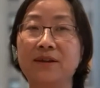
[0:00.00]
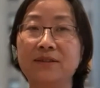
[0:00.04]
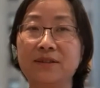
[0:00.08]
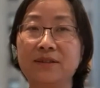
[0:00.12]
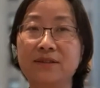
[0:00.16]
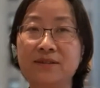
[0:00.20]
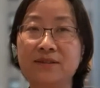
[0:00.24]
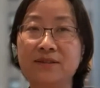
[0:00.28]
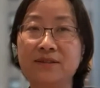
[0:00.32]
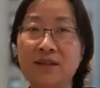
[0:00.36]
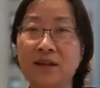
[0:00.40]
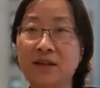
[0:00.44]

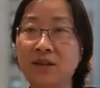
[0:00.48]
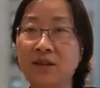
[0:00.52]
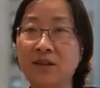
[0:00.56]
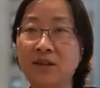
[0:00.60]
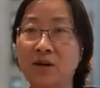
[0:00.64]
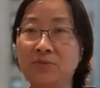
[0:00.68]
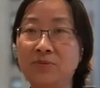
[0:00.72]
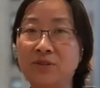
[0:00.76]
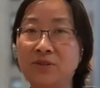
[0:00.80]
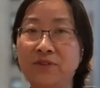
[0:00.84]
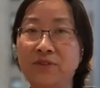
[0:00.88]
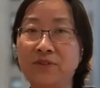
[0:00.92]
The second
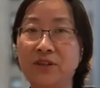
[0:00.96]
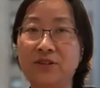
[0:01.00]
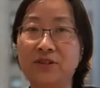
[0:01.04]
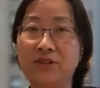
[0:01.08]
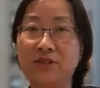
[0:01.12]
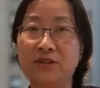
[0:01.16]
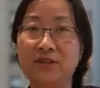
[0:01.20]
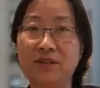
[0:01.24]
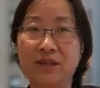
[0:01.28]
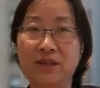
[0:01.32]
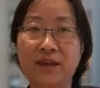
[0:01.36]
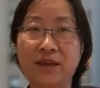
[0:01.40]

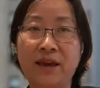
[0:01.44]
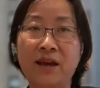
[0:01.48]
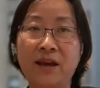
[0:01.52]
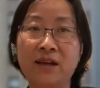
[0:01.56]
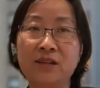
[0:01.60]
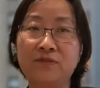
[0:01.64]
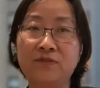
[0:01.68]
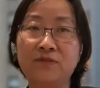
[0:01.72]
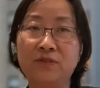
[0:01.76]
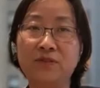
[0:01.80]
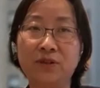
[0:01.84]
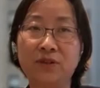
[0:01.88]
observation, the
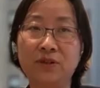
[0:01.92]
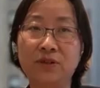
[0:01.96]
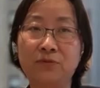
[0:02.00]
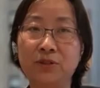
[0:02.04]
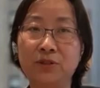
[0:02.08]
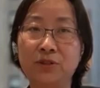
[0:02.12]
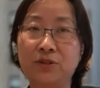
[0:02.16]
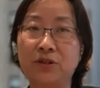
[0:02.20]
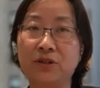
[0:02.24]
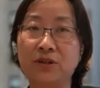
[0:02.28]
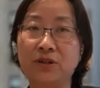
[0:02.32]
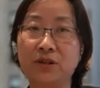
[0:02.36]
cash flow and
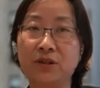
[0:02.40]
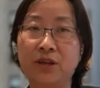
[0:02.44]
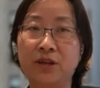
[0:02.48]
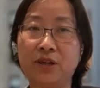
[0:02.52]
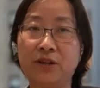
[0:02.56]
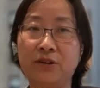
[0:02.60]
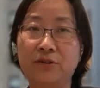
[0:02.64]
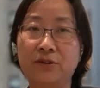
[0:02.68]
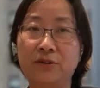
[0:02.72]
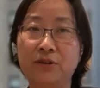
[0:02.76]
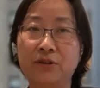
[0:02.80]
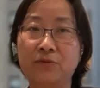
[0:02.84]
return
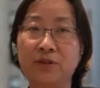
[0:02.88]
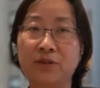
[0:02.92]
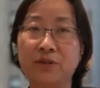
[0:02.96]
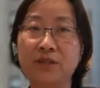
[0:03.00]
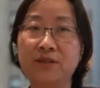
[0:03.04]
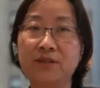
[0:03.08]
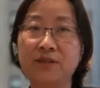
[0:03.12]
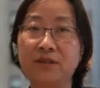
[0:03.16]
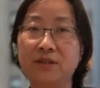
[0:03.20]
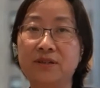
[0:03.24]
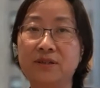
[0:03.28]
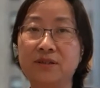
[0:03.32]

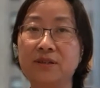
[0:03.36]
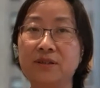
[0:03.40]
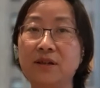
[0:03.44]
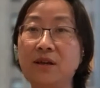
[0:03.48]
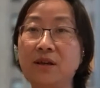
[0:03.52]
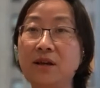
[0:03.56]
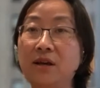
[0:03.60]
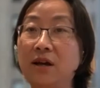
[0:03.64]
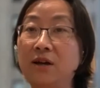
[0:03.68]
characteristics